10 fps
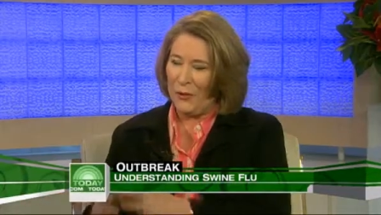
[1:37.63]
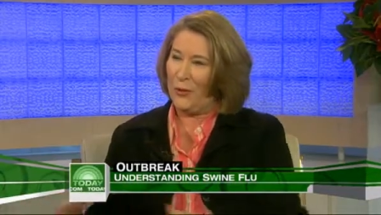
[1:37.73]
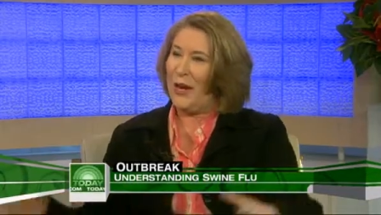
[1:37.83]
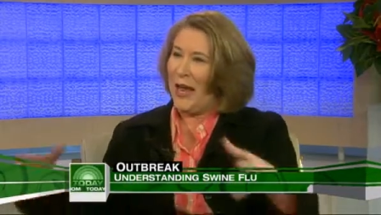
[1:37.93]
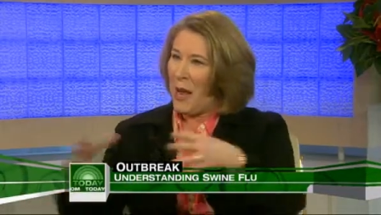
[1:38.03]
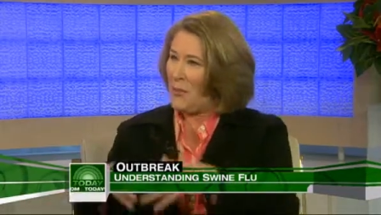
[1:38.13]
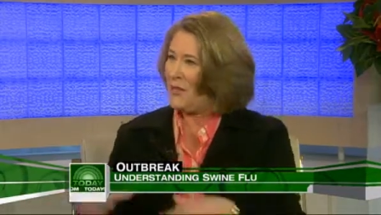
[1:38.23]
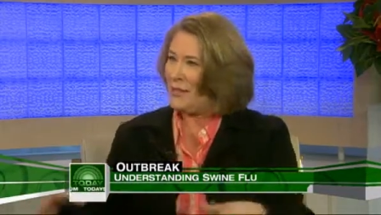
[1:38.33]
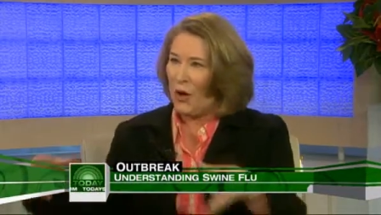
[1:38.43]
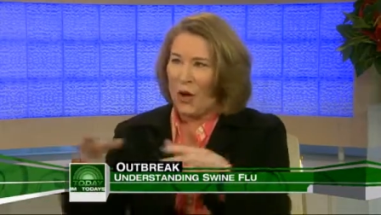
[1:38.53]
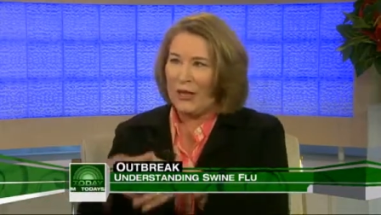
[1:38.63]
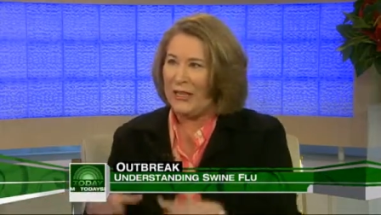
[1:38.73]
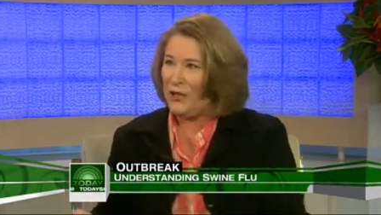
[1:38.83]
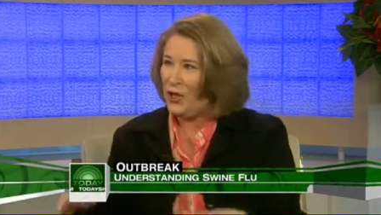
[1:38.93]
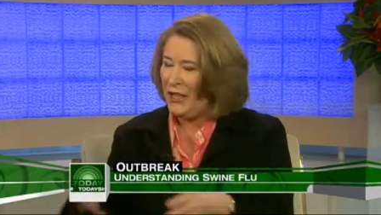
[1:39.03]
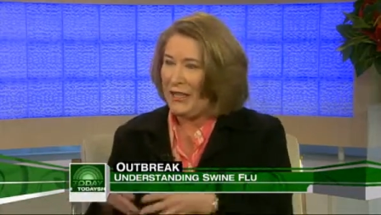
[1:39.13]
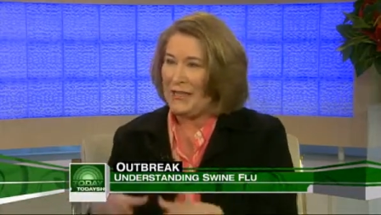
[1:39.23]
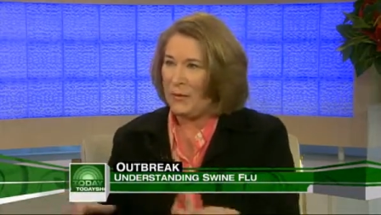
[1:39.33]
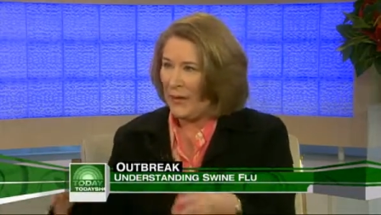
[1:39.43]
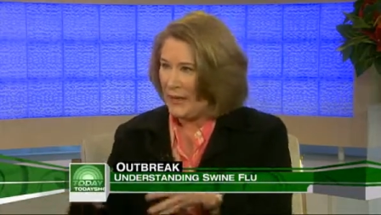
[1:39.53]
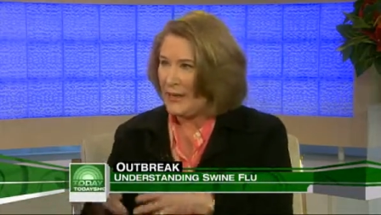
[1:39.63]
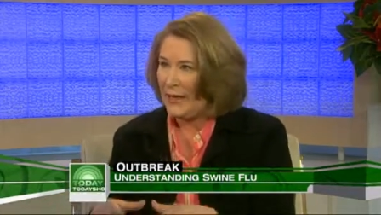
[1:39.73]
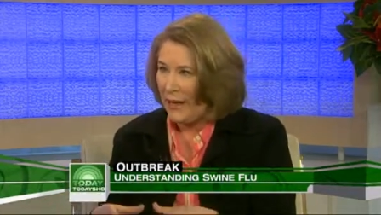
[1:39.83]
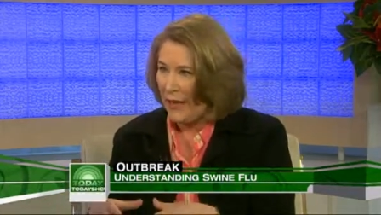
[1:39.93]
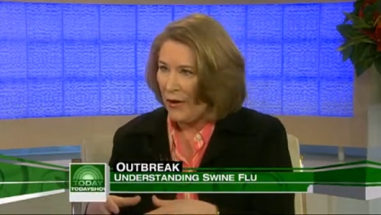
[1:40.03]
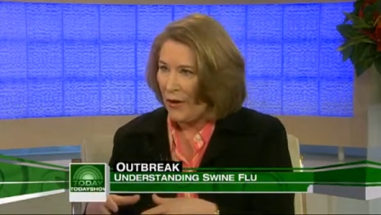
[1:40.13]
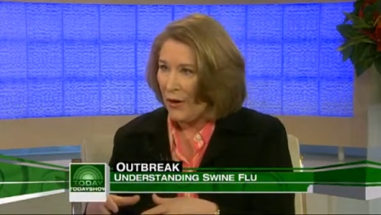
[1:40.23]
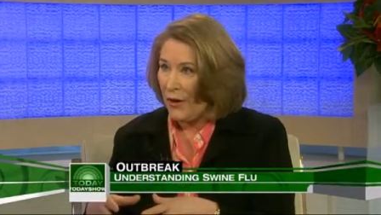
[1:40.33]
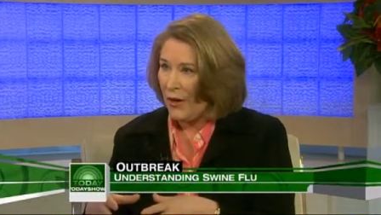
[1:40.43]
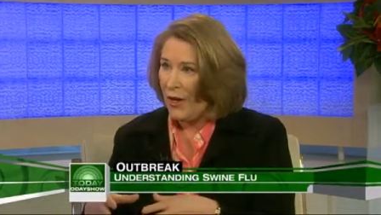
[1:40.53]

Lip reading: And what happens is all these genes mix together